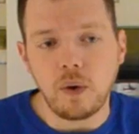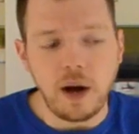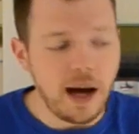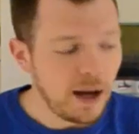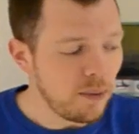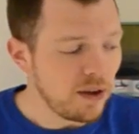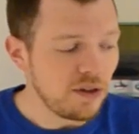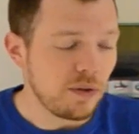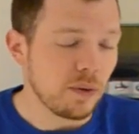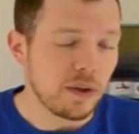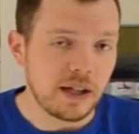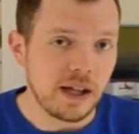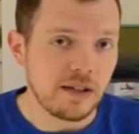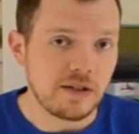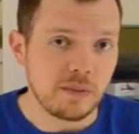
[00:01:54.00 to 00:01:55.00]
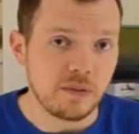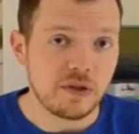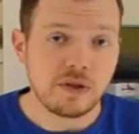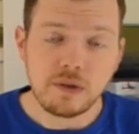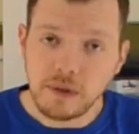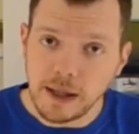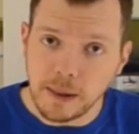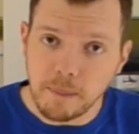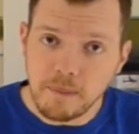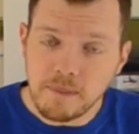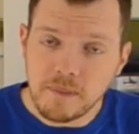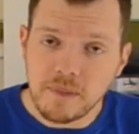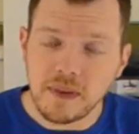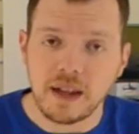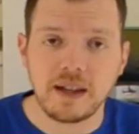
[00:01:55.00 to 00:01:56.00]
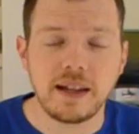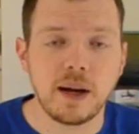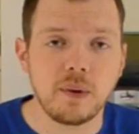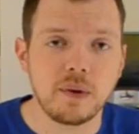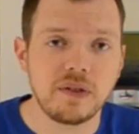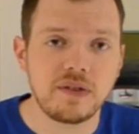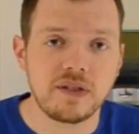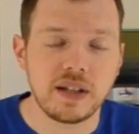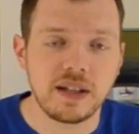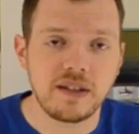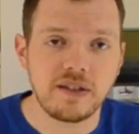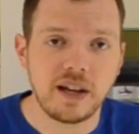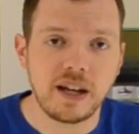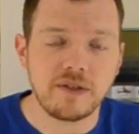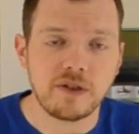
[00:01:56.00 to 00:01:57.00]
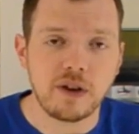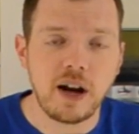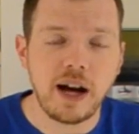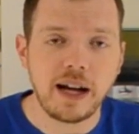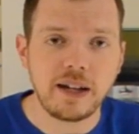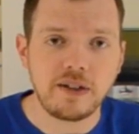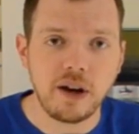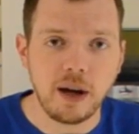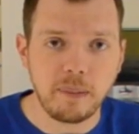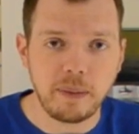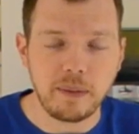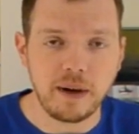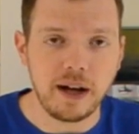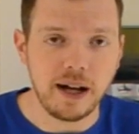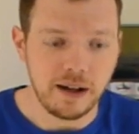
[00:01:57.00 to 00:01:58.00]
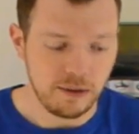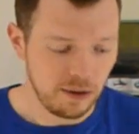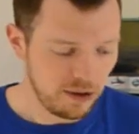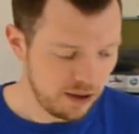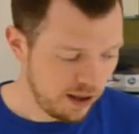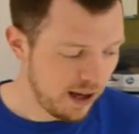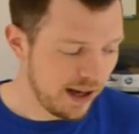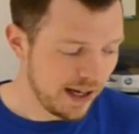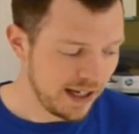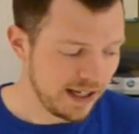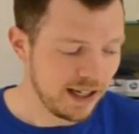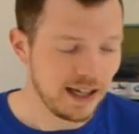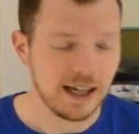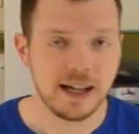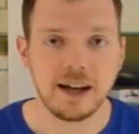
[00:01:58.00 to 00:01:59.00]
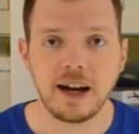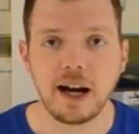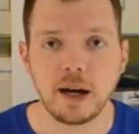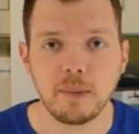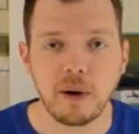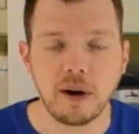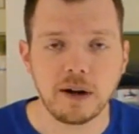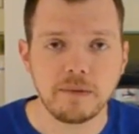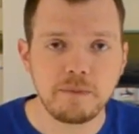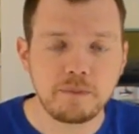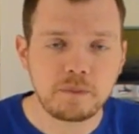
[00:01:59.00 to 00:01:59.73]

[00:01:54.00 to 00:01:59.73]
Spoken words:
I went to a custom scrim that was designed for a high top or a high bar.